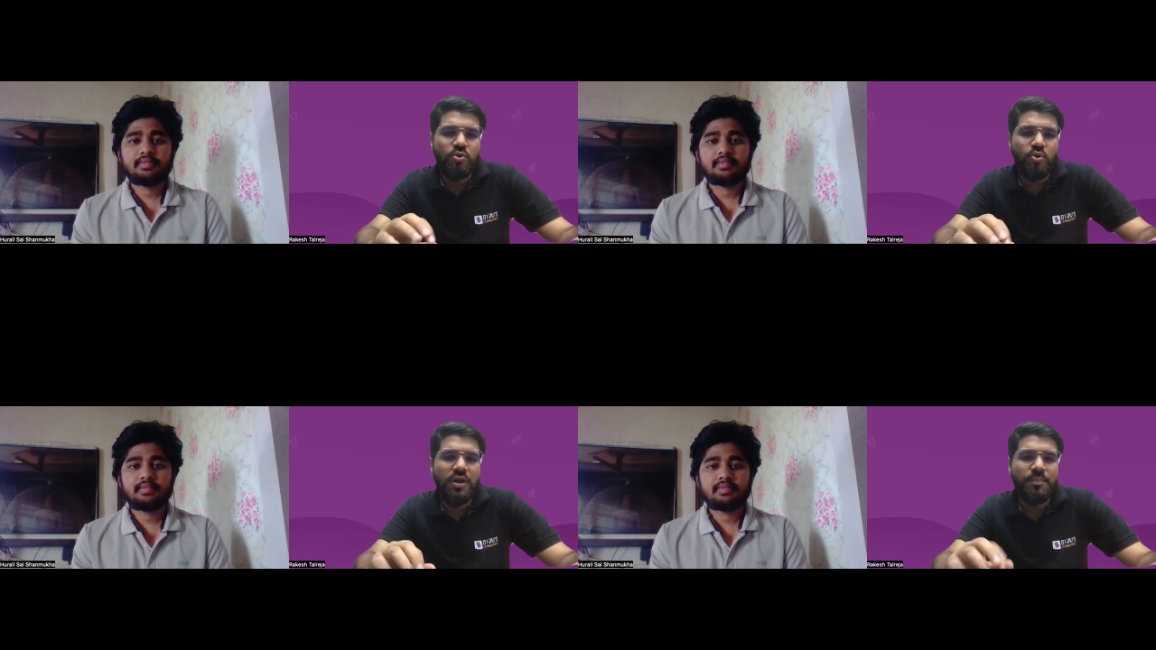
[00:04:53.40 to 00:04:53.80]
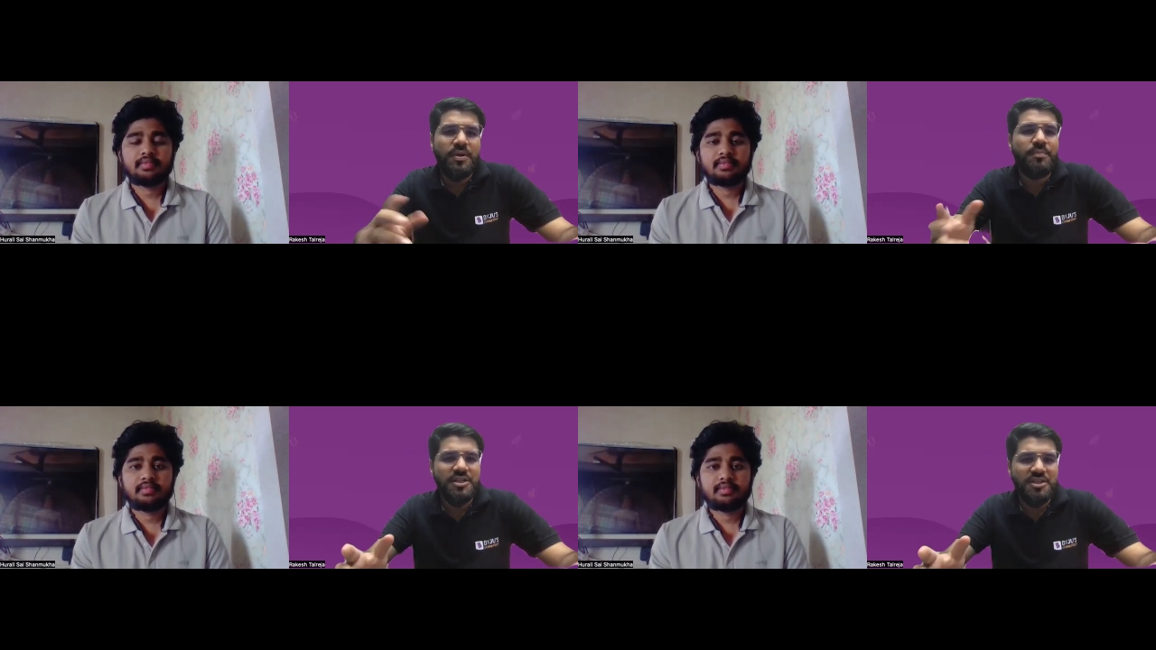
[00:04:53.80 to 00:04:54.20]
Speaker 1: who don't
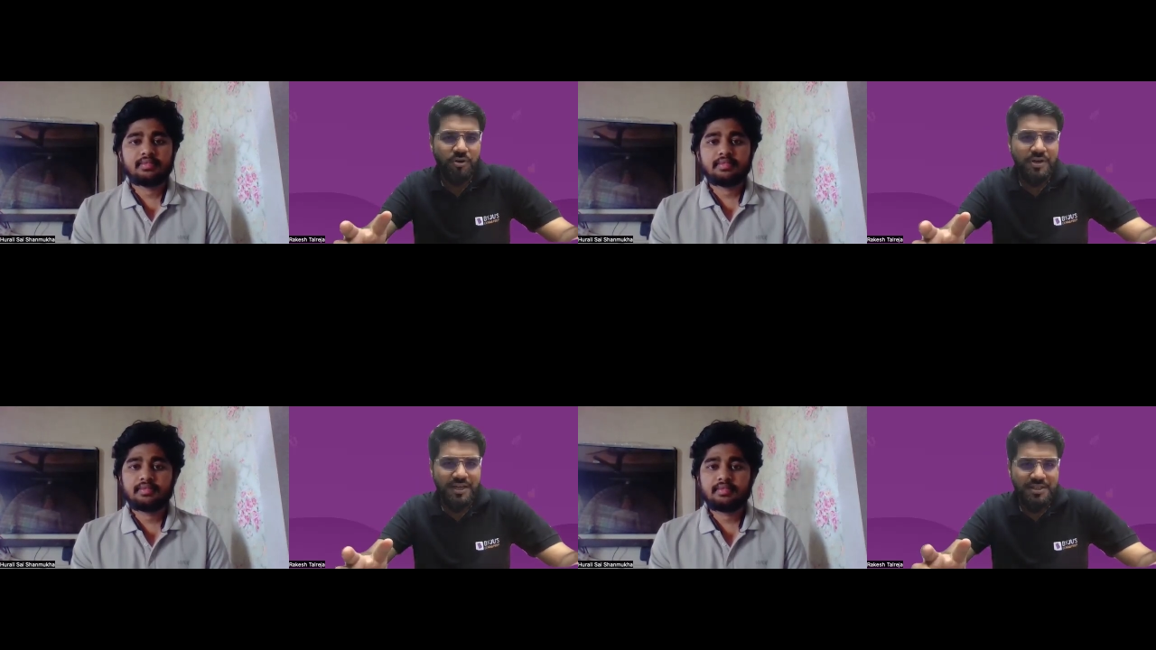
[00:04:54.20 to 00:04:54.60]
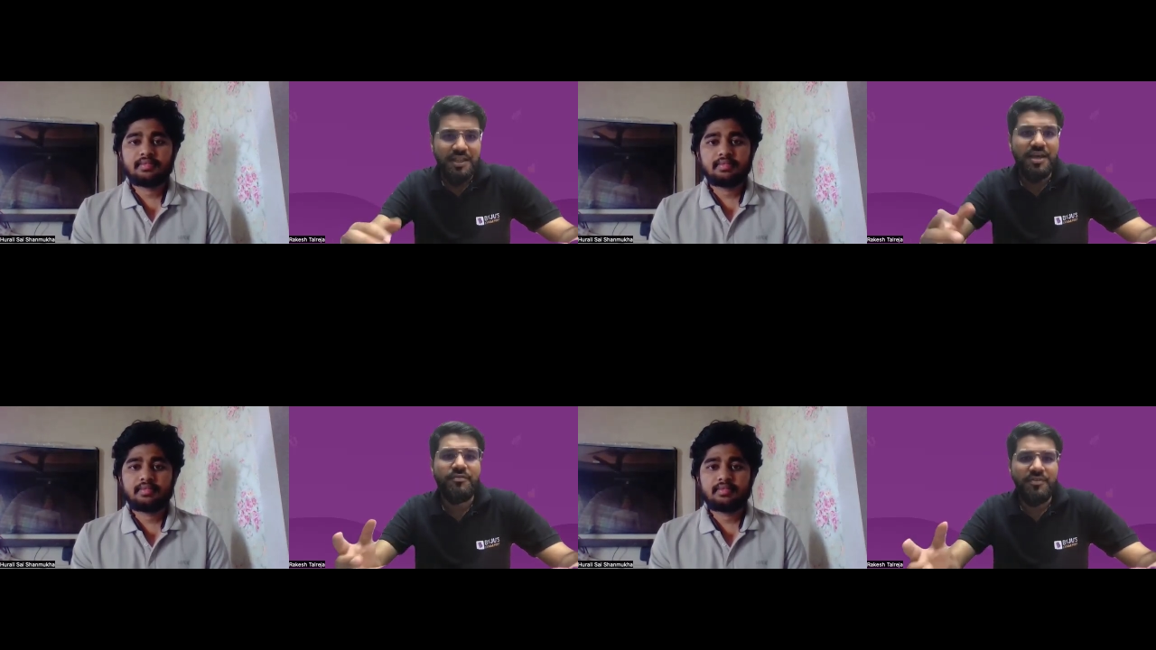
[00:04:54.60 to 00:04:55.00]
appear much for tests.
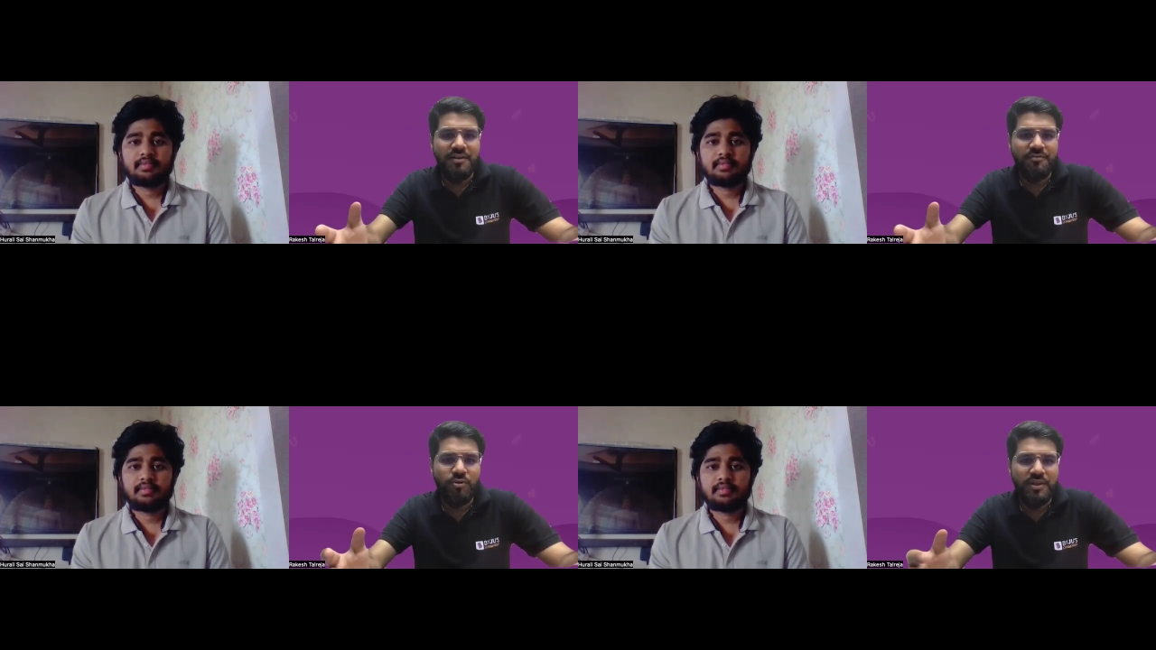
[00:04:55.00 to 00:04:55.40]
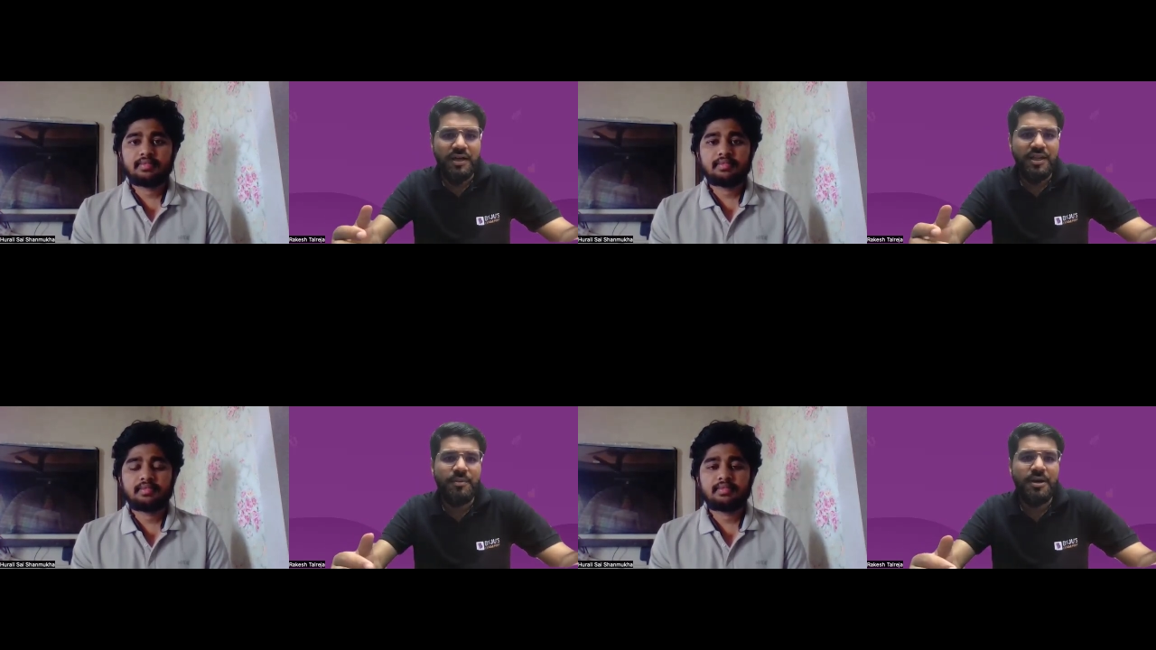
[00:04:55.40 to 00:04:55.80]
They are fearful
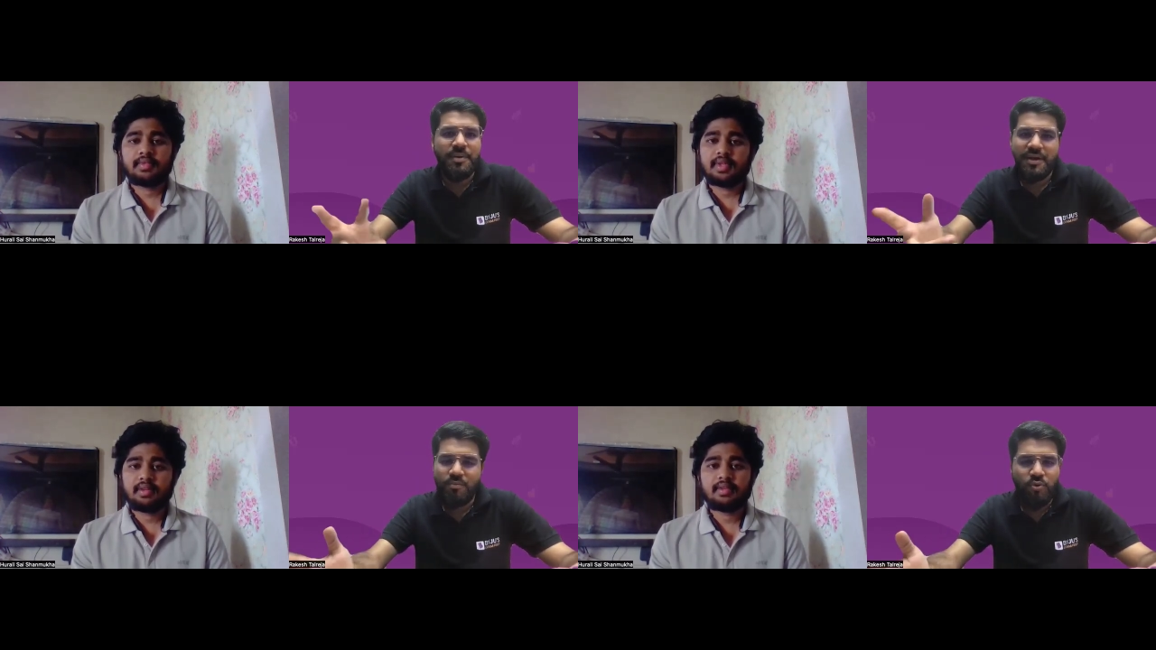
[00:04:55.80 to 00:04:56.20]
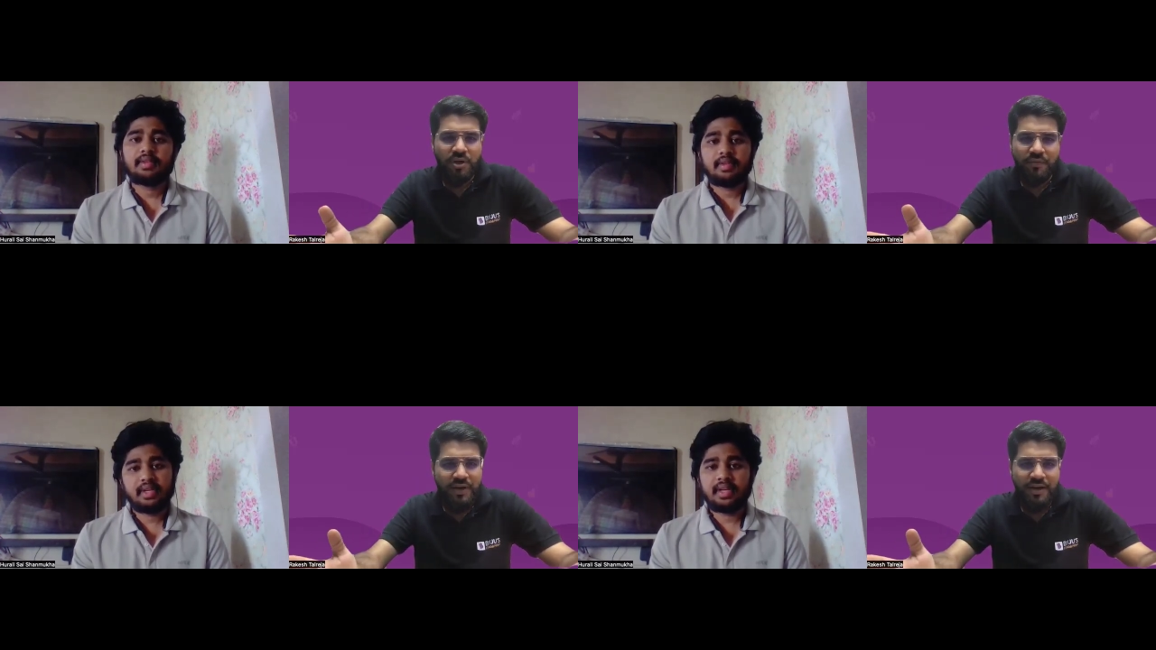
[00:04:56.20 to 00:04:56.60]
that they might be
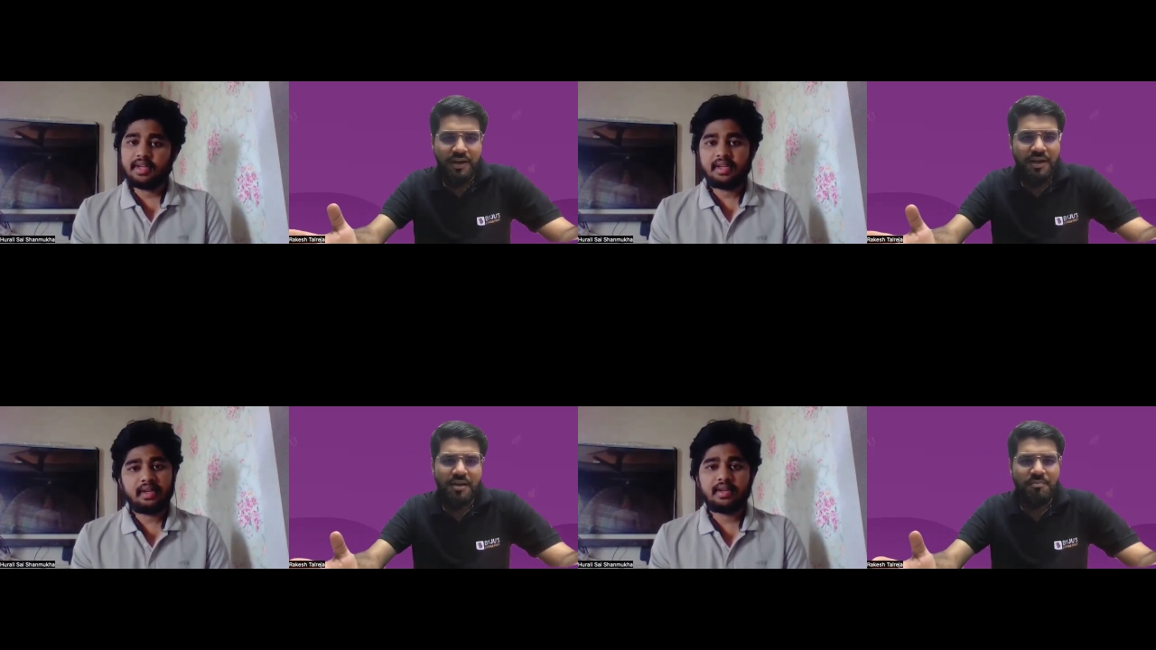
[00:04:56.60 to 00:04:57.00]
demotivated,